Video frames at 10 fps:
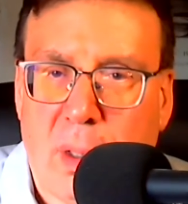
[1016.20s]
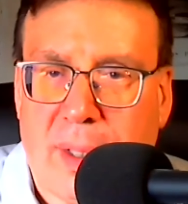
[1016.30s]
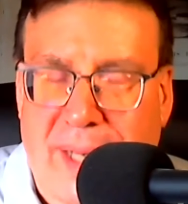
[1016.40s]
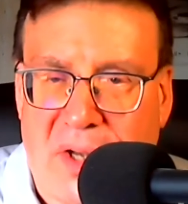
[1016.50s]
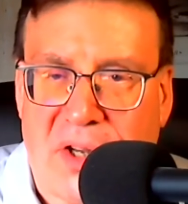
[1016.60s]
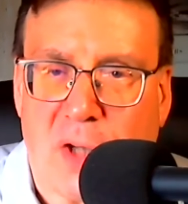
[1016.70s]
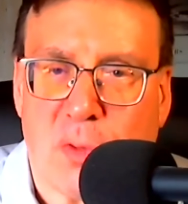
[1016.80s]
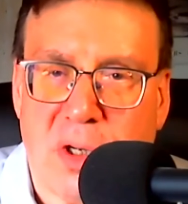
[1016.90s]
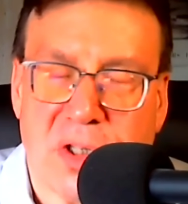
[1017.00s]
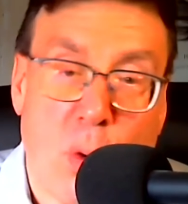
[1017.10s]
get in touch
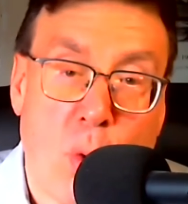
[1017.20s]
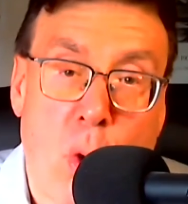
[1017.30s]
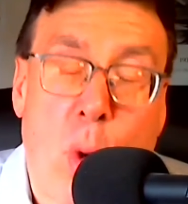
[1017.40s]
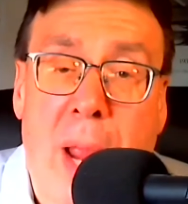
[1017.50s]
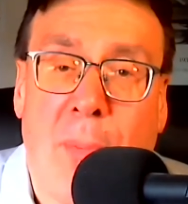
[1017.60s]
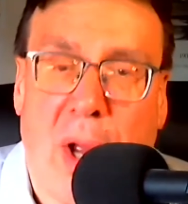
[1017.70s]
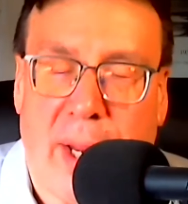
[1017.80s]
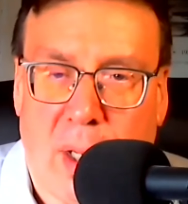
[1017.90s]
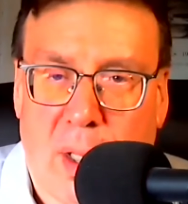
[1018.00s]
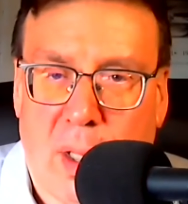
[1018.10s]
with yourself. Who am I?
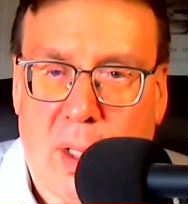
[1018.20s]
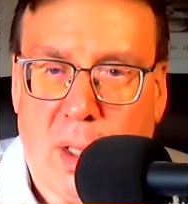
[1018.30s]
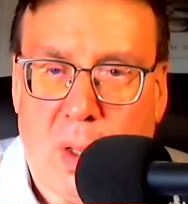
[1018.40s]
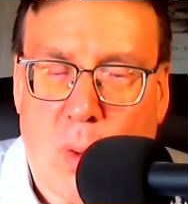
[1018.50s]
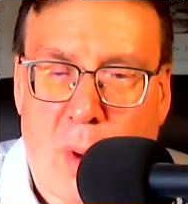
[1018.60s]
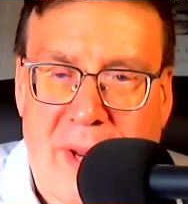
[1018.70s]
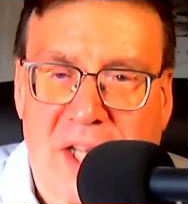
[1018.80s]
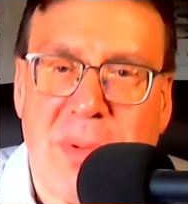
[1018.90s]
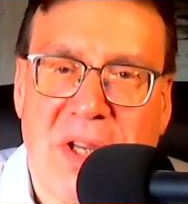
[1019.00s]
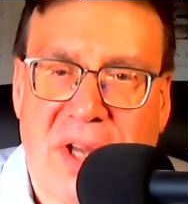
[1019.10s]
What
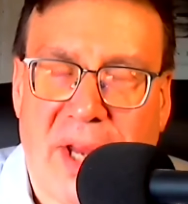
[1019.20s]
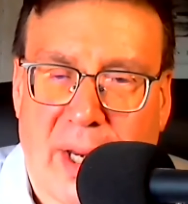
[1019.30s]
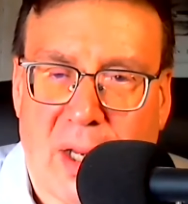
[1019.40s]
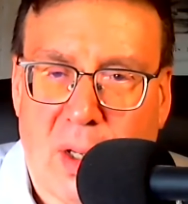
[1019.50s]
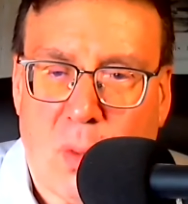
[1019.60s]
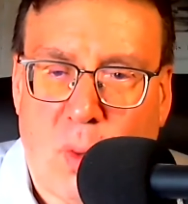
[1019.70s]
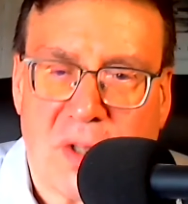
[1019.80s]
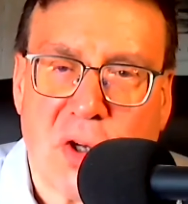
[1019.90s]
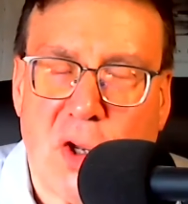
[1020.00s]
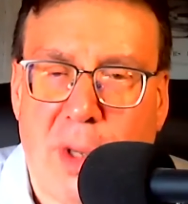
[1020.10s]
makes me tick? What's
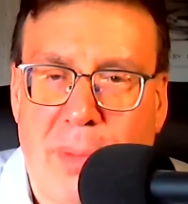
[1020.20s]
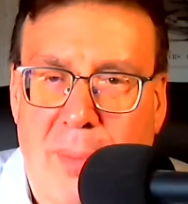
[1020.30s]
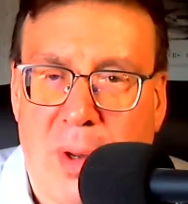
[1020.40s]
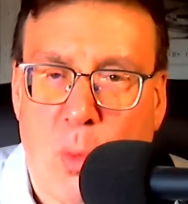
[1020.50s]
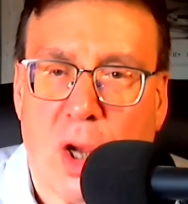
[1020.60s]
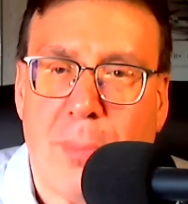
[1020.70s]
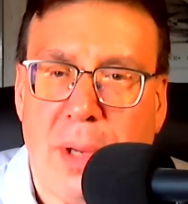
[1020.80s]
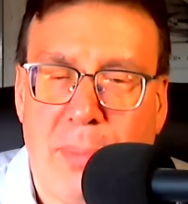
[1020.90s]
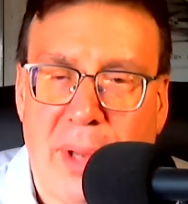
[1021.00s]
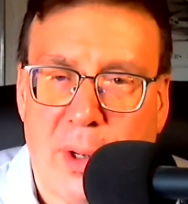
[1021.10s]
good about me? What could be
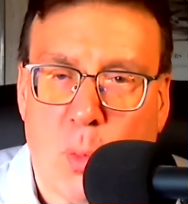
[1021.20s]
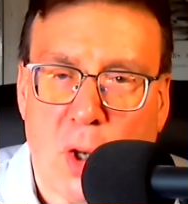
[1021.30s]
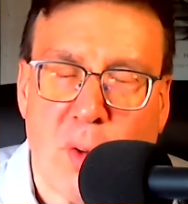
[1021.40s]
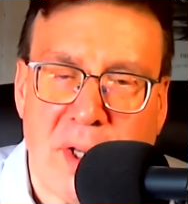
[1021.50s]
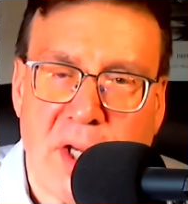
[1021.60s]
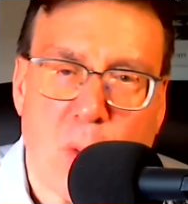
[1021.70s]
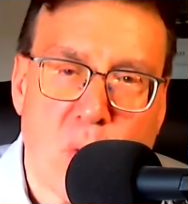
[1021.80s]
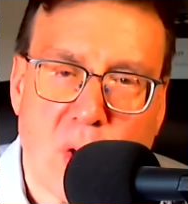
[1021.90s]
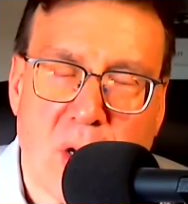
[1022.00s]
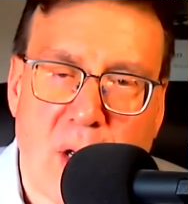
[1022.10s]
better? What do I need to
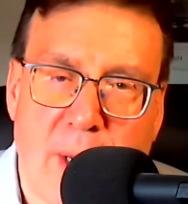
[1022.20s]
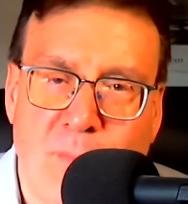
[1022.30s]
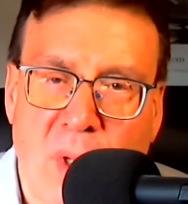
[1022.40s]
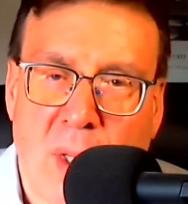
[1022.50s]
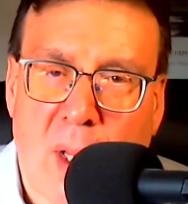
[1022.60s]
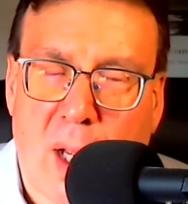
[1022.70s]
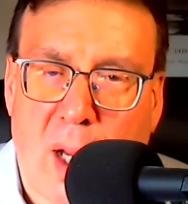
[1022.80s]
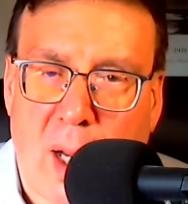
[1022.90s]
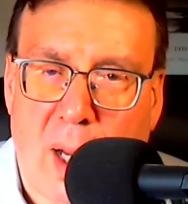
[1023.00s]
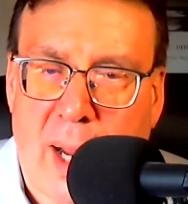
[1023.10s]
work on?
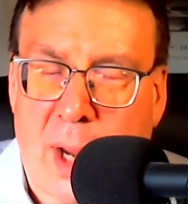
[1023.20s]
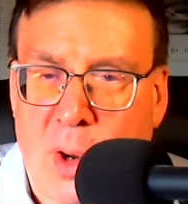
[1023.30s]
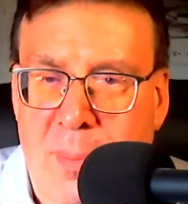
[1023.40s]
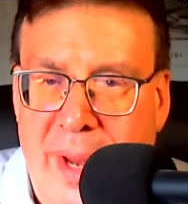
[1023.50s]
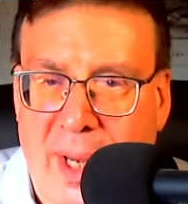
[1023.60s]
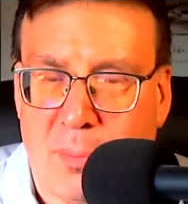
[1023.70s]
How do I make